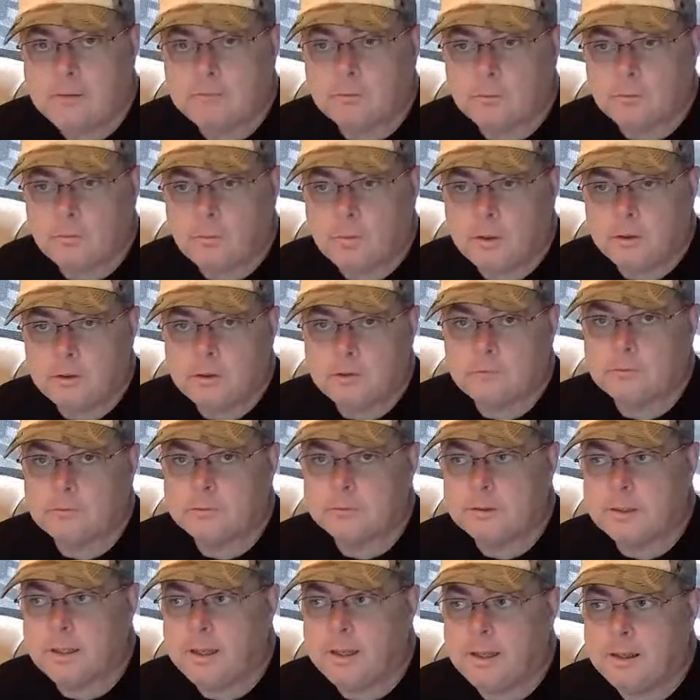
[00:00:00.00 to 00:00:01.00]
Have a
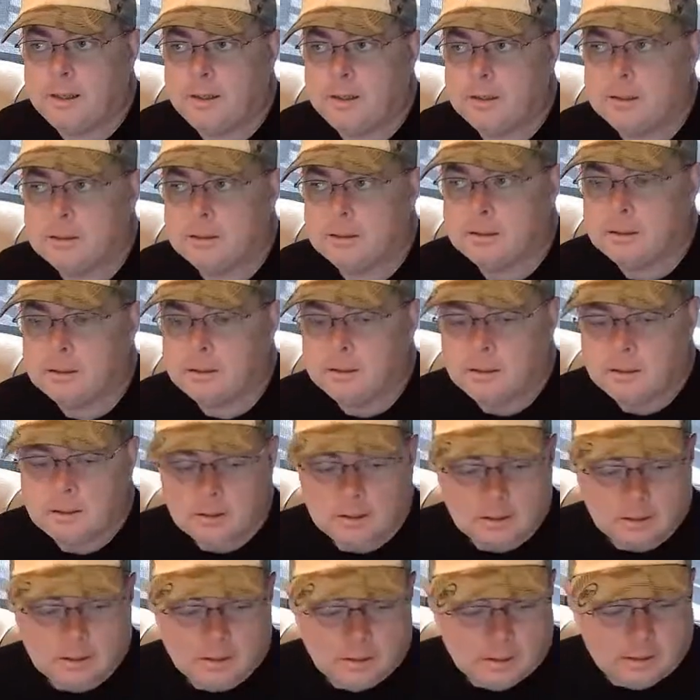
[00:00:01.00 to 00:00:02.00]
wonderful day.
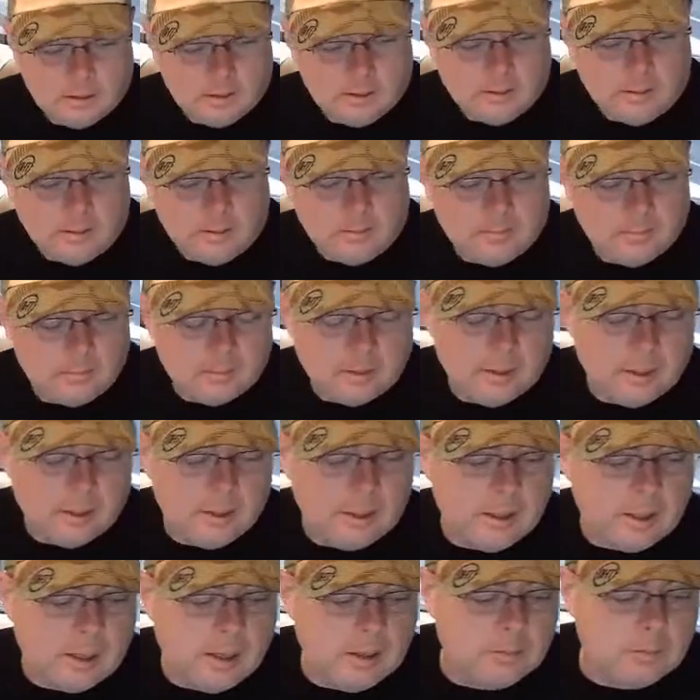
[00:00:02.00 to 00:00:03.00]

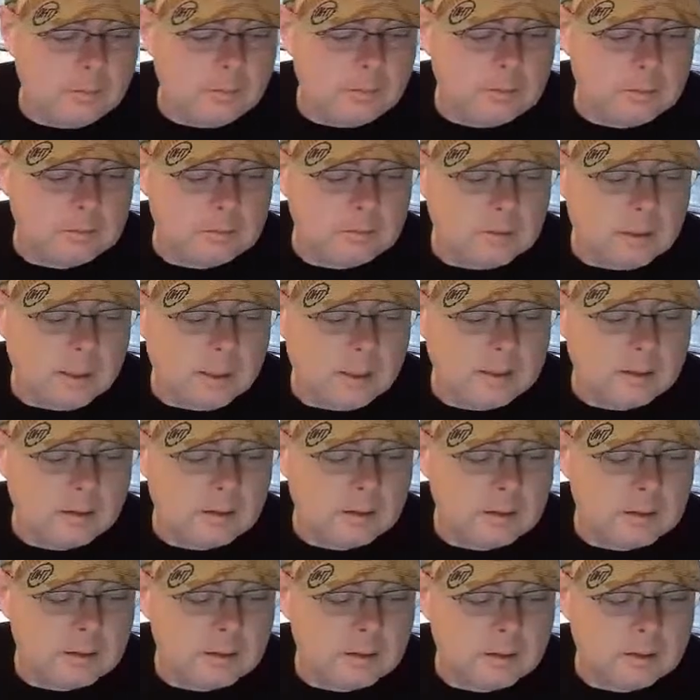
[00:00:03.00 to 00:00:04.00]
I will
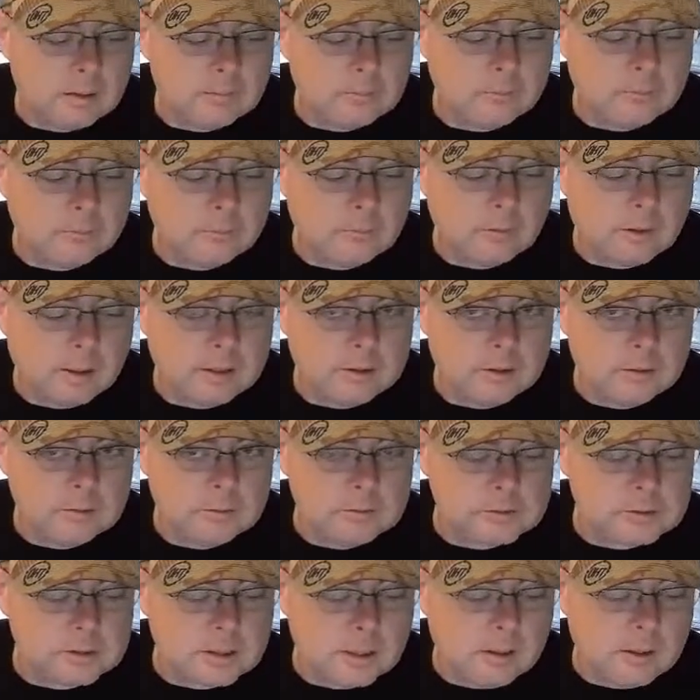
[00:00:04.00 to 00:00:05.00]
hang on before I
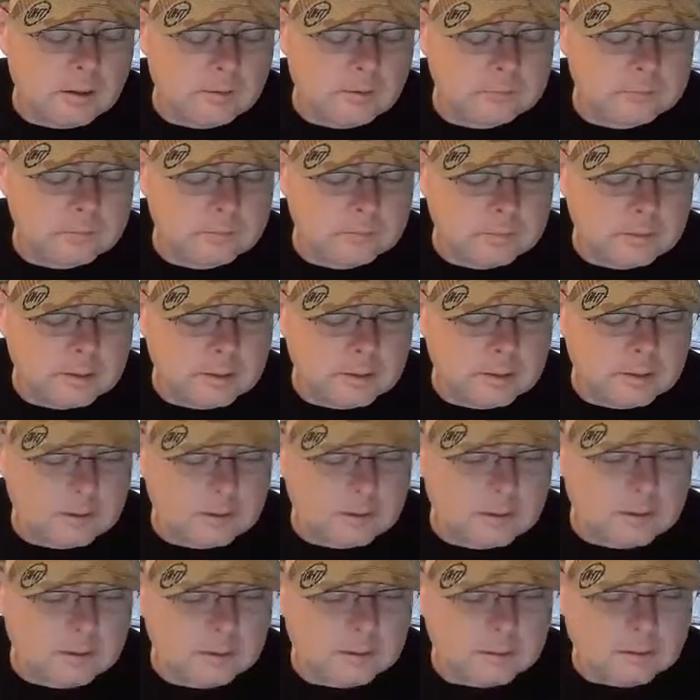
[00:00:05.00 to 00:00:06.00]
do sign off
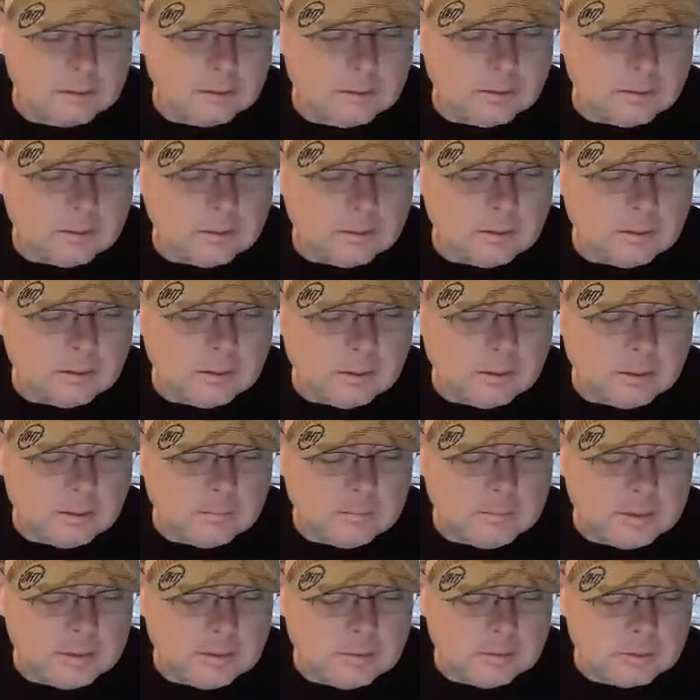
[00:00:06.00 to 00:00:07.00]
completely.
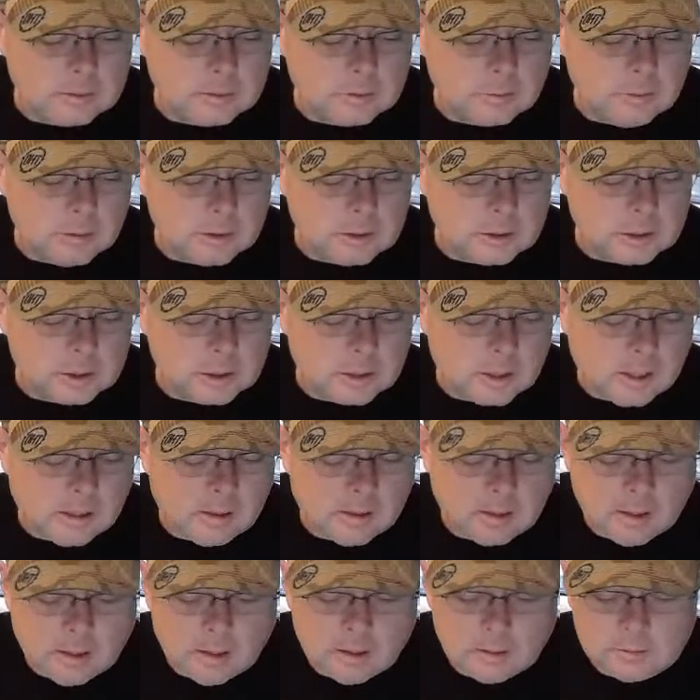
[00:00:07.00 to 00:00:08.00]
Let me do a quick
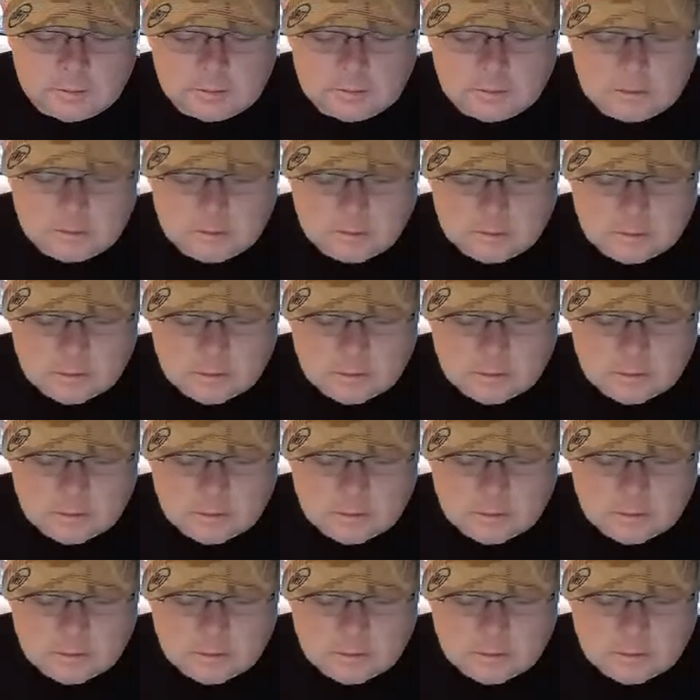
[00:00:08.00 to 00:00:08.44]
shout out.